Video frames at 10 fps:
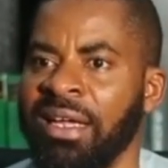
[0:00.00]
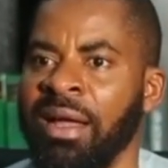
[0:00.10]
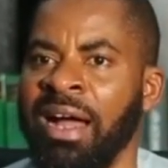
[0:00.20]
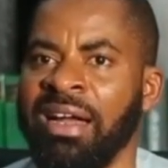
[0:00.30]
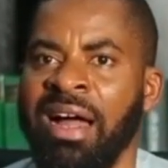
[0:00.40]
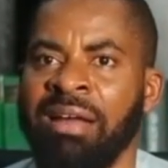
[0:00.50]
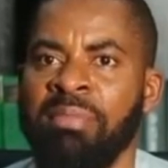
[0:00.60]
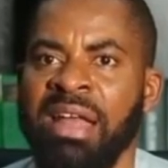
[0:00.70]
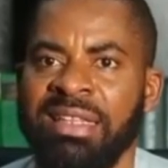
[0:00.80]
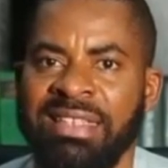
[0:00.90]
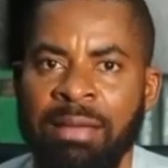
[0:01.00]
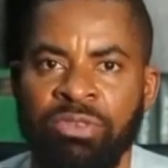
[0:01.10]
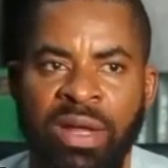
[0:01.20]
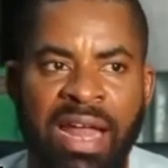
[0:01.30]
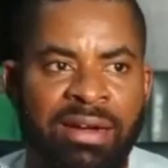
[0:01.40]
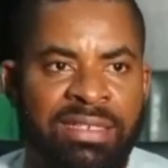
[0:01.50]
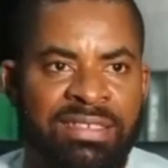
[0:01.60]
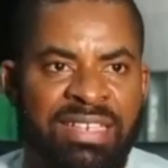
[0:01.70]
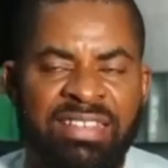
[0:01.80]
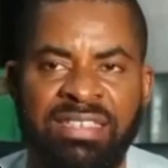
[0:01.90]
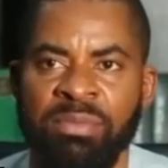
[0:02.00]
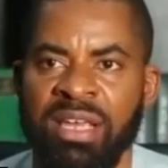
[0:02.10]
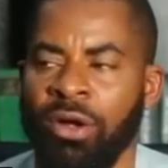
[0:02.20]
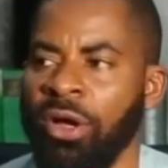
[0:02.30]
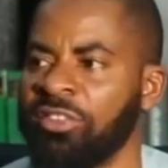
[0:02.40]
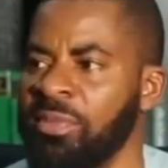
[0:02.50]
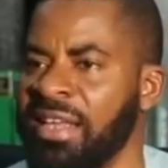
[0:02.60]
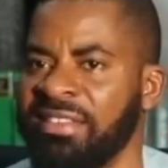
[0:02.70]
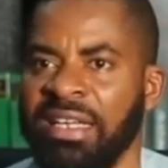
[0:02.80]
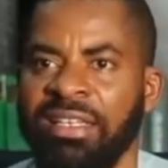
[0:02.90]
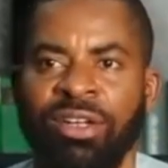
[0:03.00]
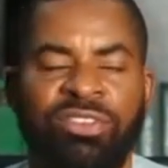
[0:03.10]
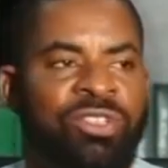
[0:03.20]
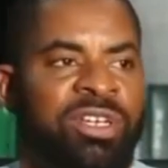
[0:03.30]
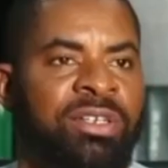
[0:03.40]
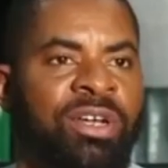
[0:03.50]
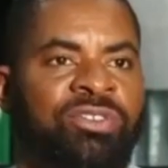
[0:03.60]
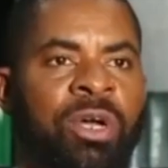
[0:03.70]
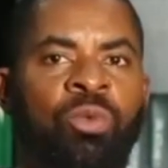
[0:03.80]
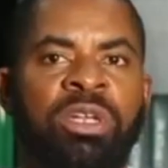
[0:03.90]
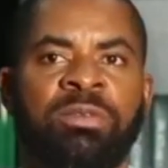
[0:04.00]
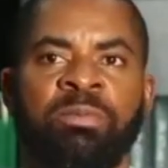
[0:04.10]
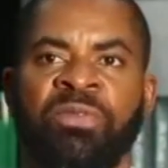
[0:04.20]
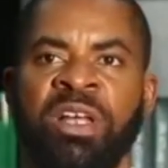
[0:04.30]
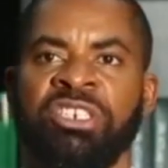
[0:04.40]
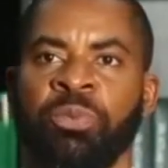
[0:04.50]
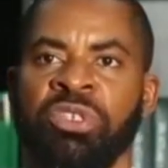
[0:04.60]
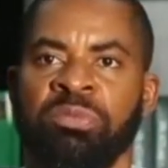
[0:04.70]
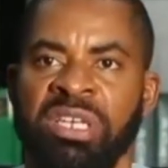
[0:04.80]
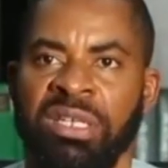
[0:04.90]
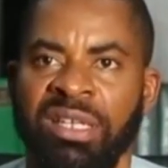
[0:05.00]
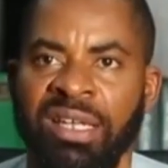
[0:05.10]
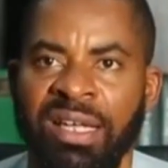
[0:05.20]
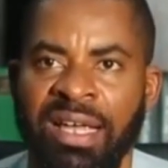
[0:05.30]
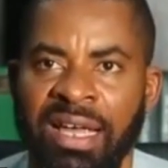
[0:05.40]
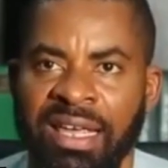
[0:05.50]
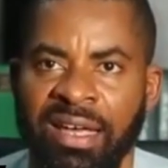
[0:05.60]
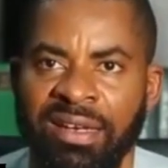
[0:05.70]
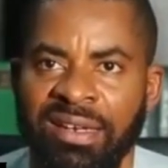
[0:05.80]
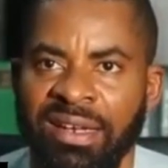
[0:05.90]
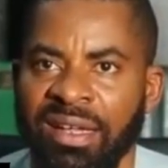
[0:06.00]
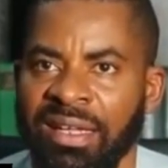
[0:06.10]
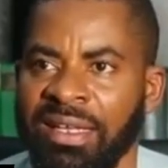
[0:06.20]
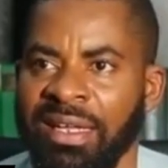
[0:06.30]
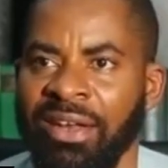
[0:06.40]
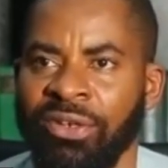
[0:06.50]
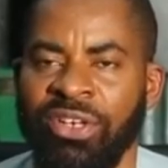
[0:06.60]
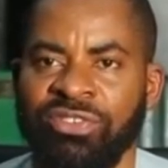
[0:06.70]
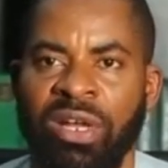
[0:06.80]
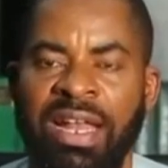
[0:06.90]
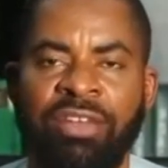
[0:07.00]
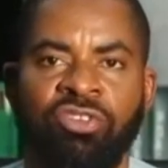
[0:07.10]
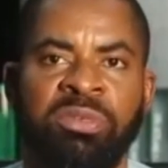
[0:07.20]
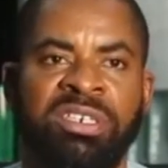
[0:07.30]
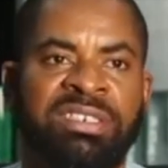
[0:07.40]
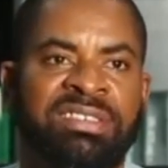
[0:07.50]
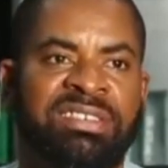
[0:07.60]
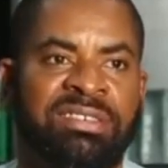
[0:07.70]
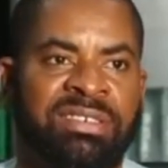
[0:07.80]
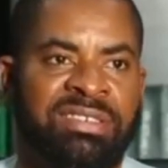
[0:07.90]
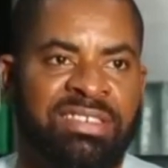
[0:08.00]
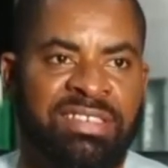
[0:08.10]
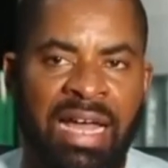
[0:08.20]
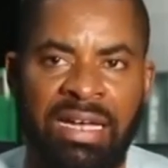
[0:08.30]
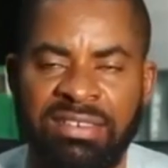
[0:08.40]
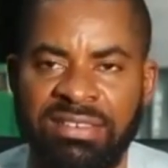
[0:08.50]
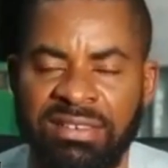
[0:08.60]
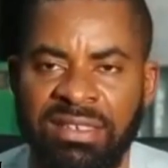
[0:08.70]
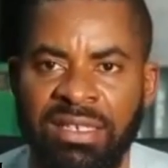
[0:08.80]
And many times when I criticize him, he calls me and said he does not want friendship with me again. He does not like to be criticized.